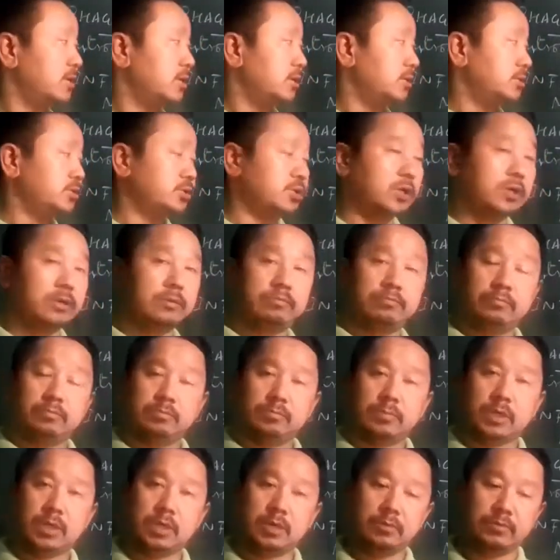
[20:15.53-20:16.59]
your
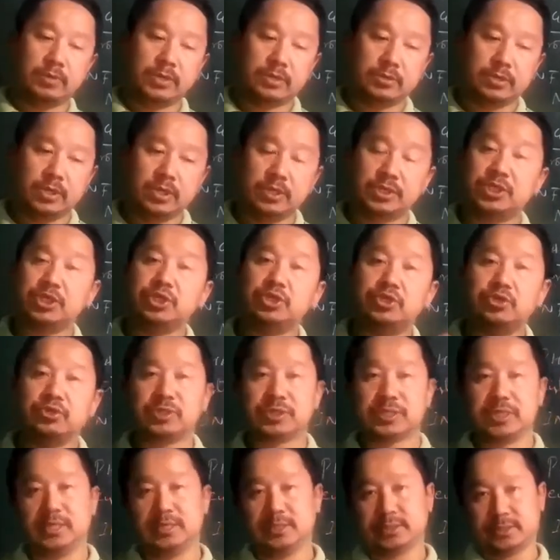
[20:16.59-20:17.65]
what do you call it, tissue
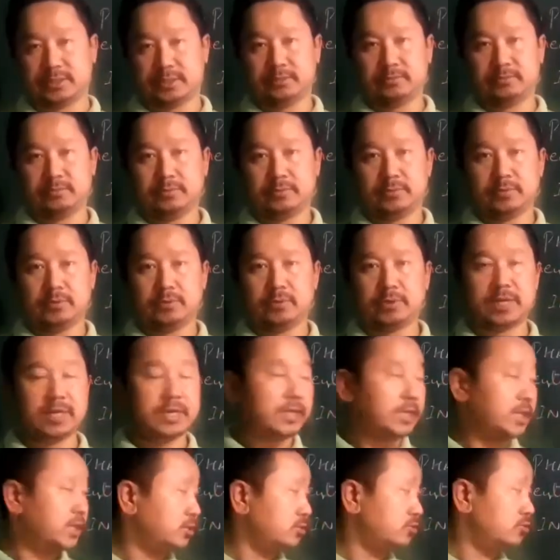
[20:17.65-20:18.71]
cells. Okay,
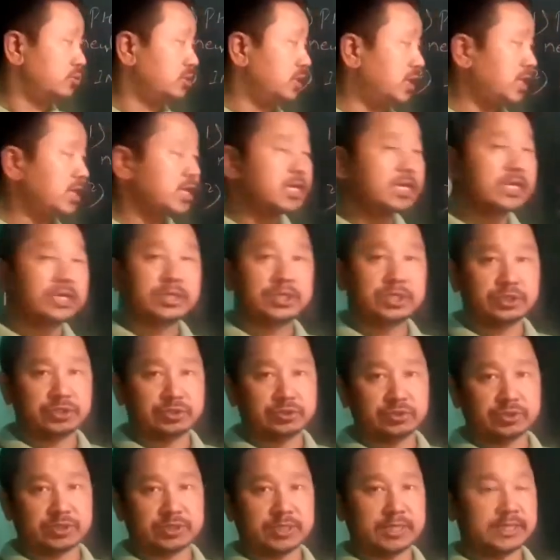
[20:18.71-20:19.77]
into the
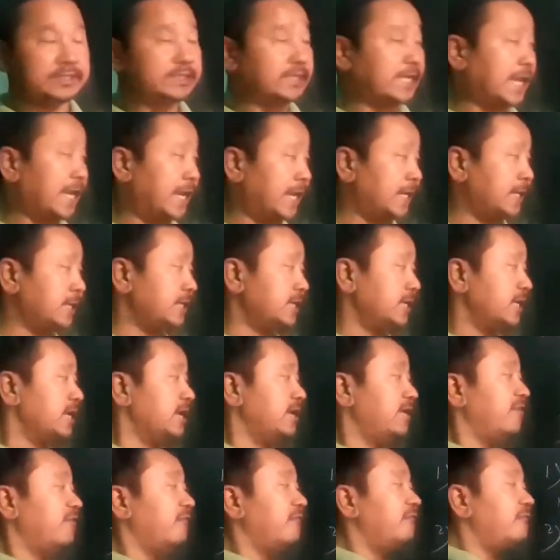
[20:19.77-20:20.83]
tissue cells and
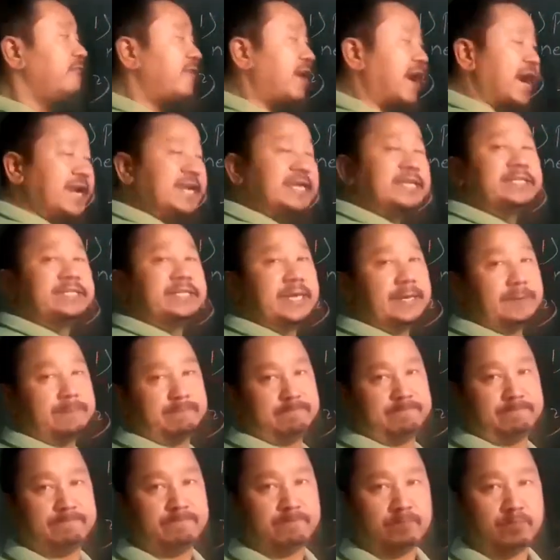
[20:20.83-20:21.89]
fight them.
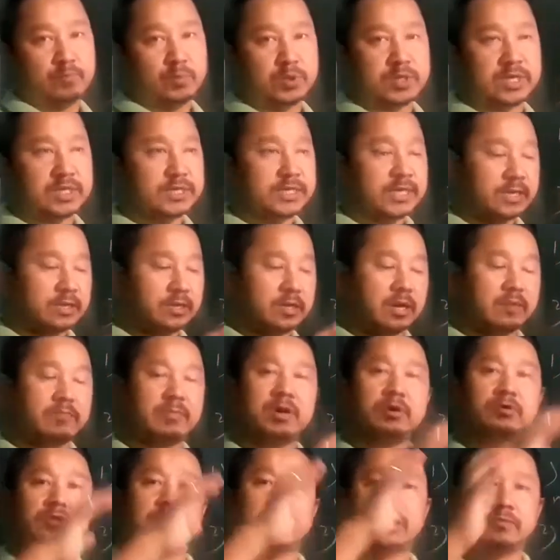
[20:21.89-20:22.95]
Okay, they come
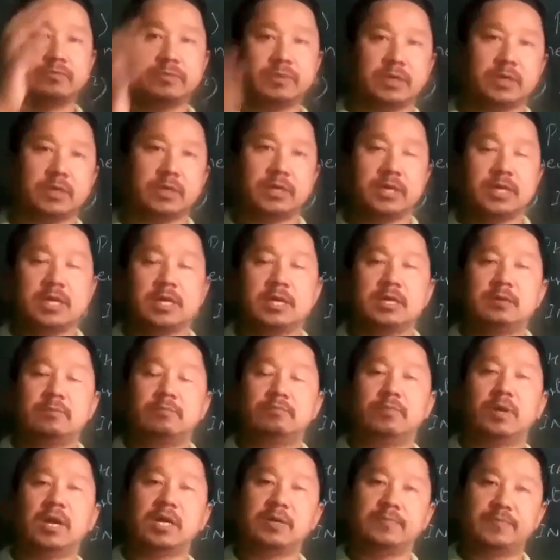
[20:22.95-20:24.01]
out of the
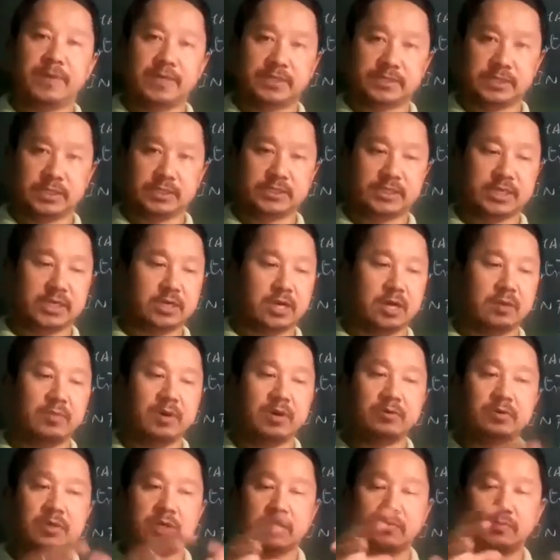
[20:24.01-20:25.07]
blood vessels. They come
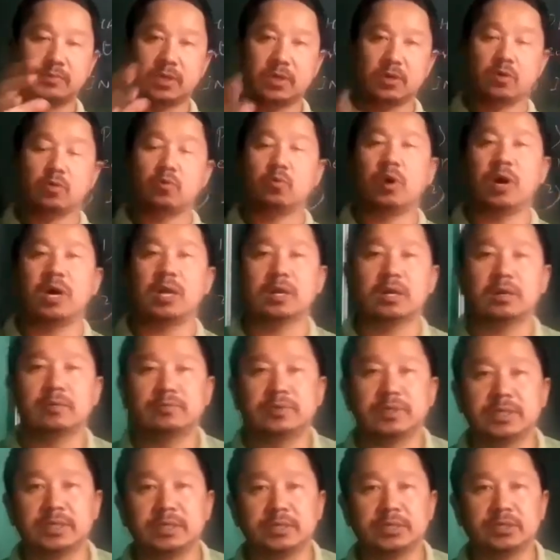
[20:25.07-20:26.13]
out of the wall of
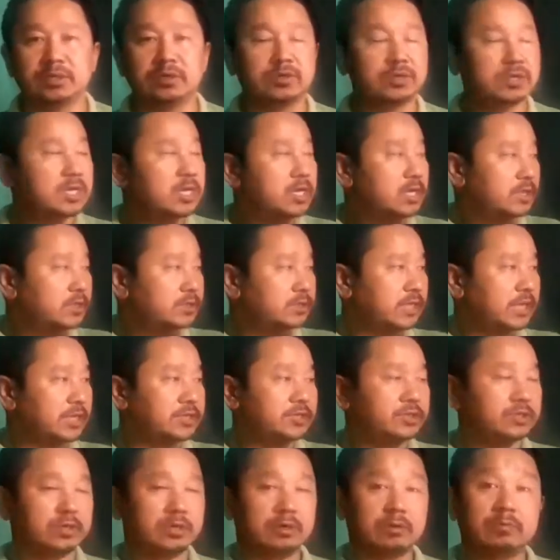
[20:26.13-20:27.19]
the that
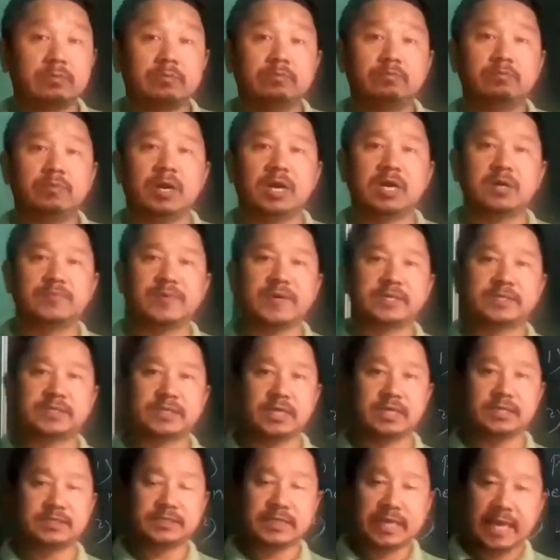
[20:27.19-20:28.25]
your blood
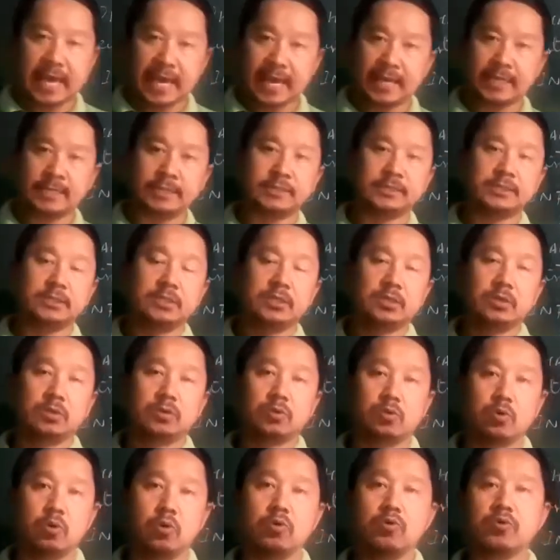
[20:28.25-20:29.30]
vessels and
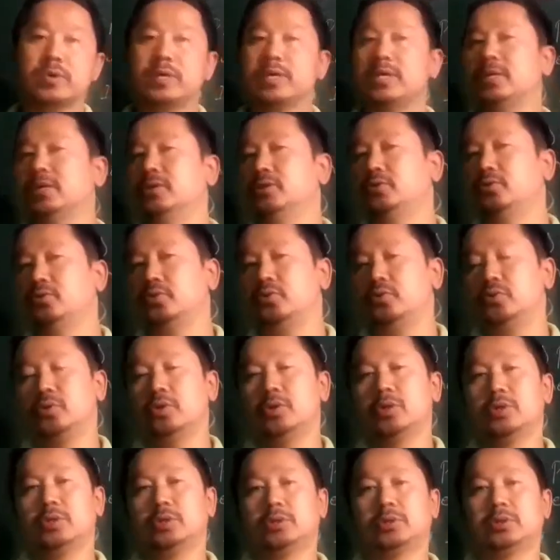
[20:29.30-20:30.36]
go into
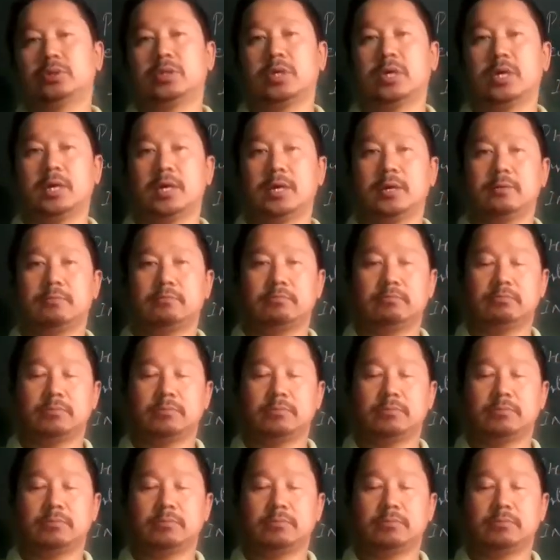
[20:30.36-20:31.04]
the